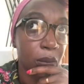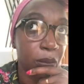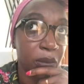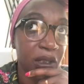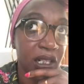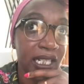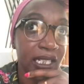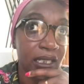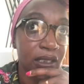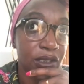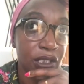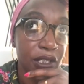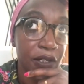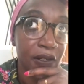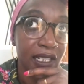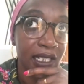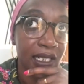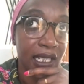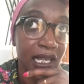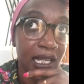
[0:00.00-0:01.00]
But in
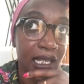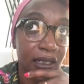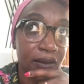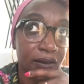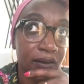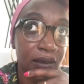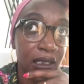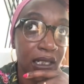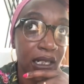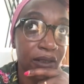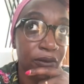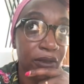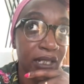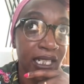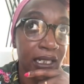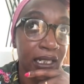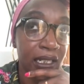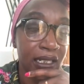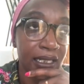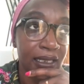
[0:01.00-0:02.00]
doing that, I
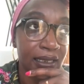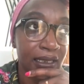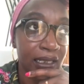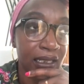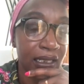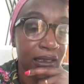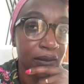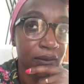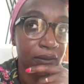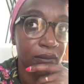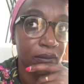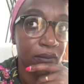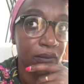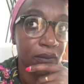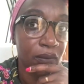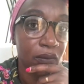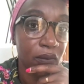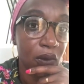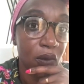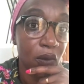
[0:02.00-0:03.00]
realise that
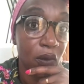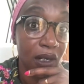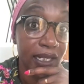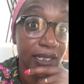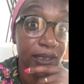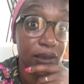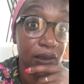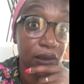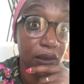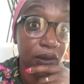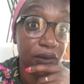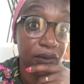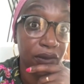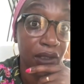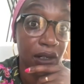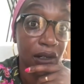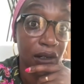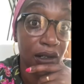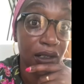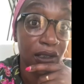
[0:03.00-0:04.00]
quite a lot of
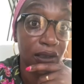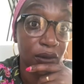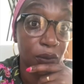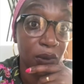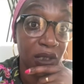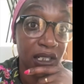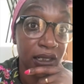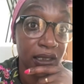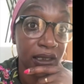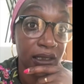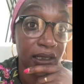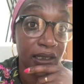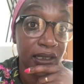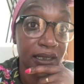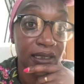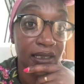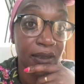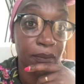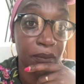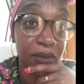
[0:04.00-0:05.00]
the hard work
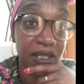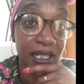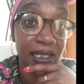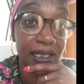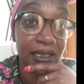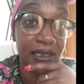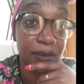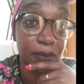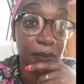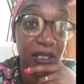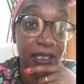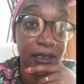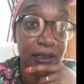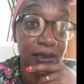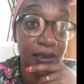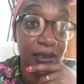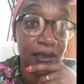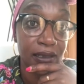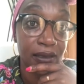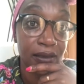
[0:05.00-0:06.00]
is in being in
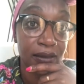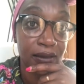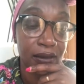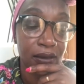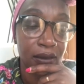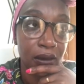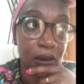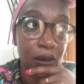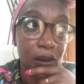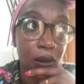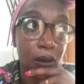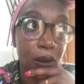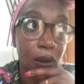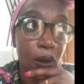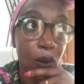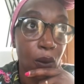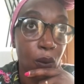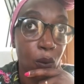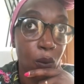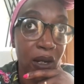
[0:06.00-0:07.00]
spaces
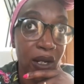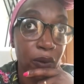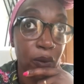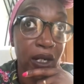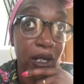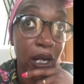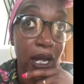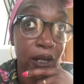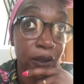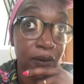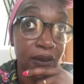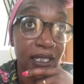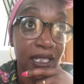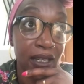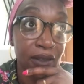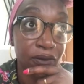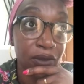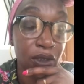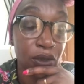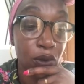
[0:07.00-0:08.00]
where we're only
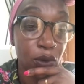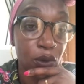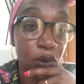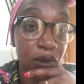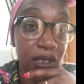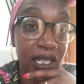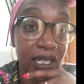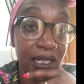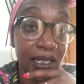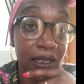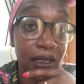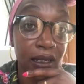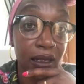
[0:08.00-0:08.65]
ever talking